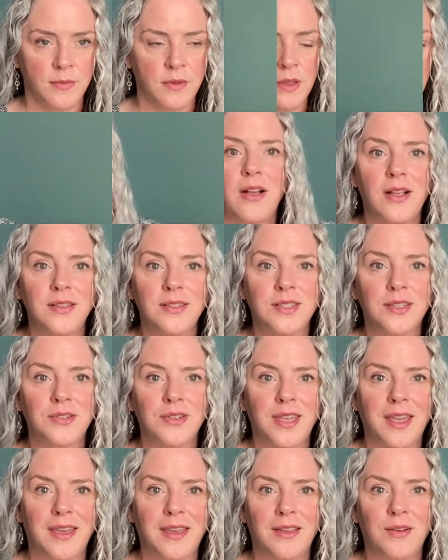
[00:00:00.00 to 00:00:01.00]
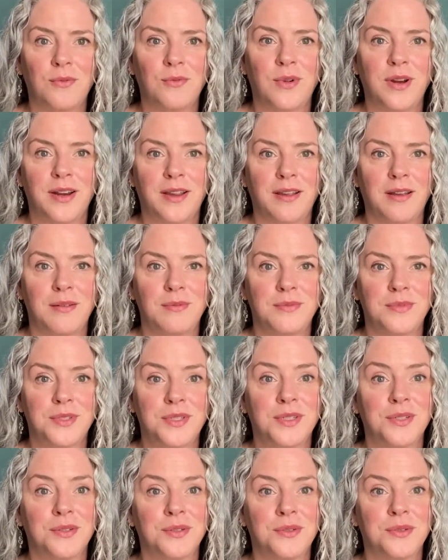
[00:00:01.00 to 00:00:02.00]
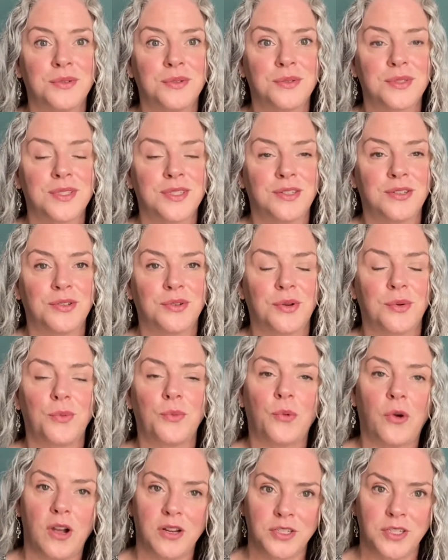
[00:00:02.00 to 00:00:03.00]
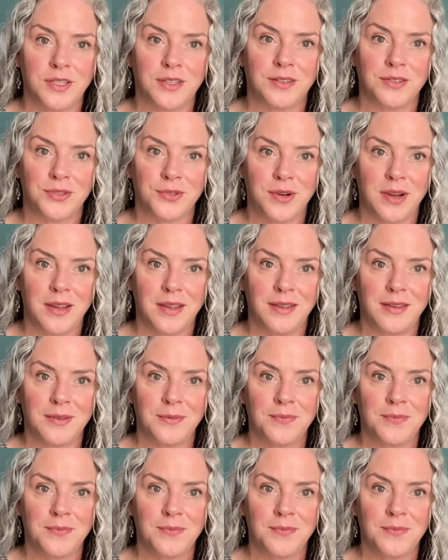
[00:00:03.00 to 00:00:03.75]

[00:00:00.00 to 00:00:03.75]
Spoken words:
I also get, when it comes to silk, washing and drying.